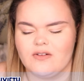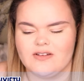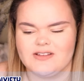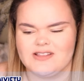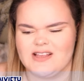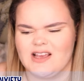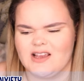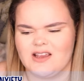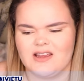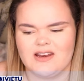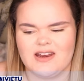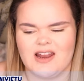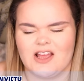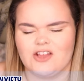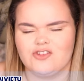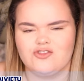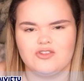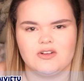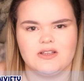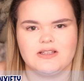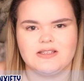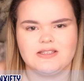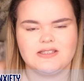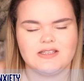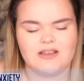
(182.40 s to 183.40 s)
it's like a
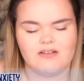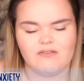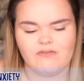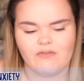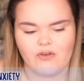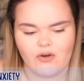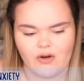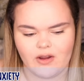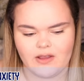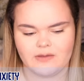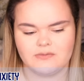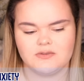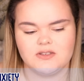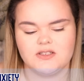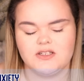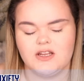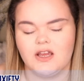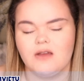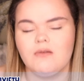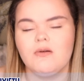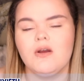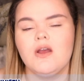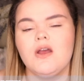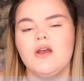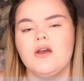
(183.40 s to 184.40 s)
natural instinct for him to
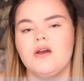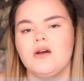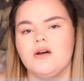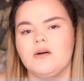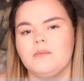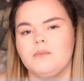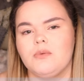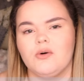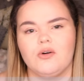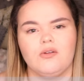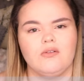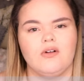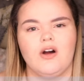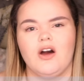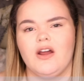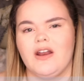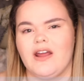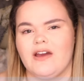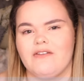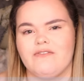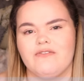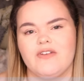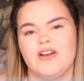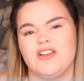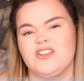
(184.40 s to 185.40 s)
do. But on
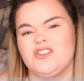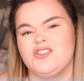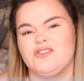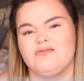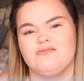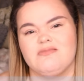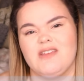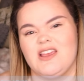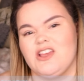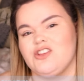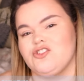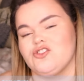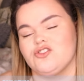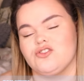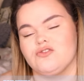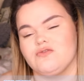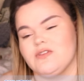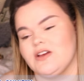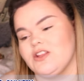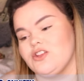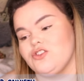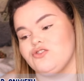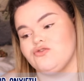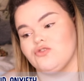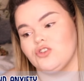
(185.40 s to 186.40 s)
average he doesn't
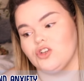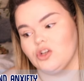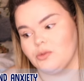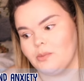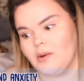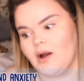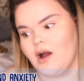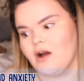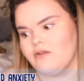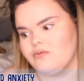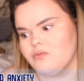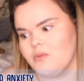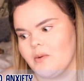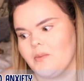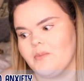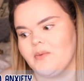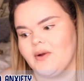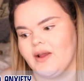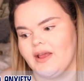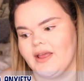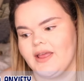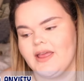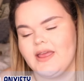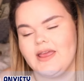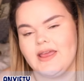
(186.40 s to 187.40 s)
really drool apart from when
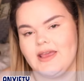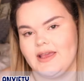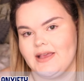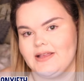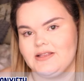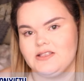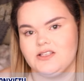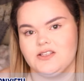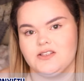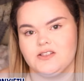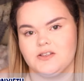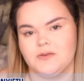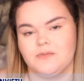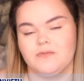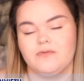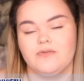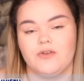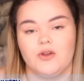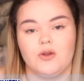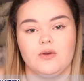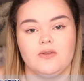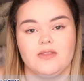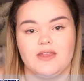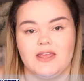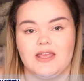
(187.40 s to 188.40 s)
we're eating some
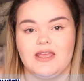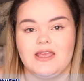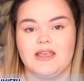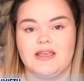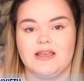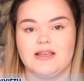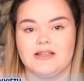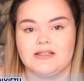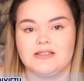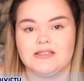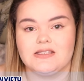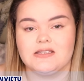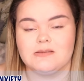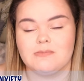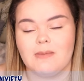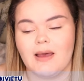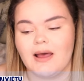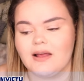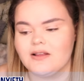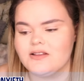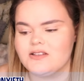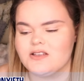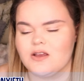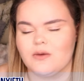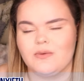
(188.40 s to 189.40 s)
food that he can
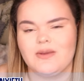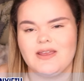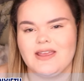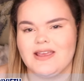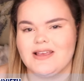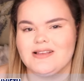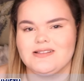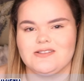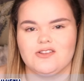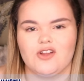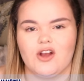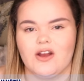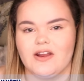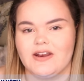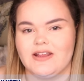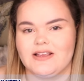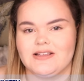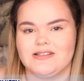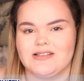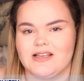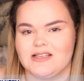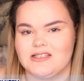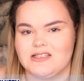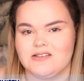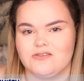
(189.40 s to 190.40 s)
smell, so he is not an
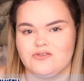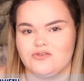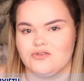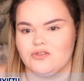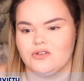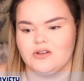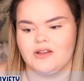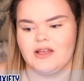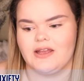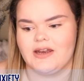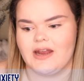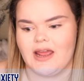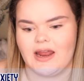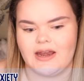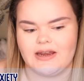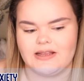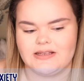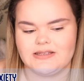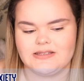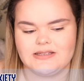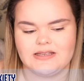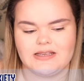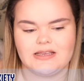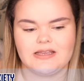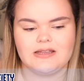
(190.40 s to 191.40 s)
excessive drooler in any
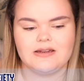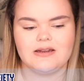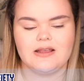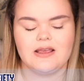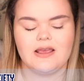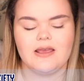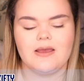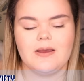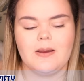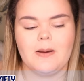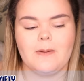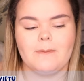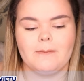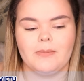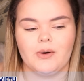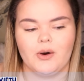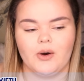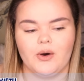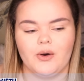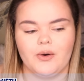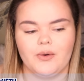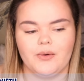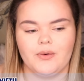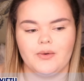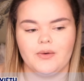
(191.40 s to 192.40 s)
scene.
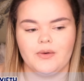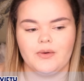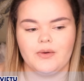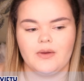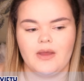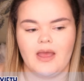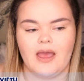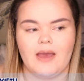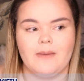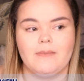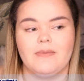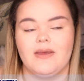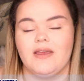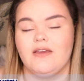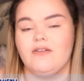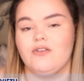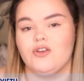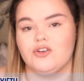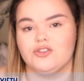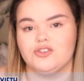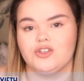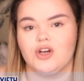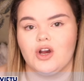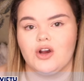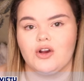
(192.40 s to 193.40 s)
But if
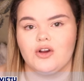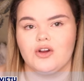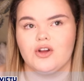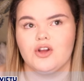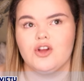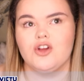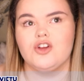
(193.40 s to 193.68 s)
your dog